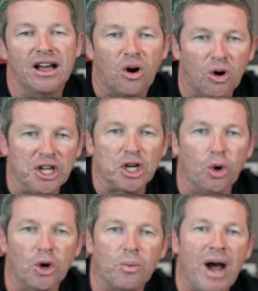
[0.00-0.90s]
Or you can
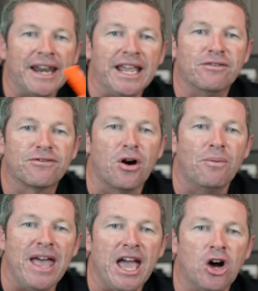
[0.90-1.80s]
order one in from
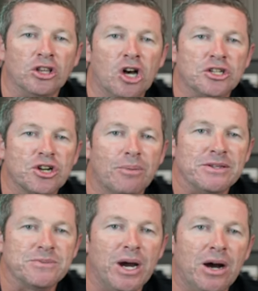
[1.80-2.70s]
their online shop
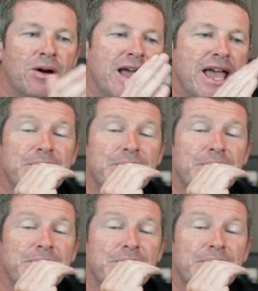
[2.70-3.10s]
as well.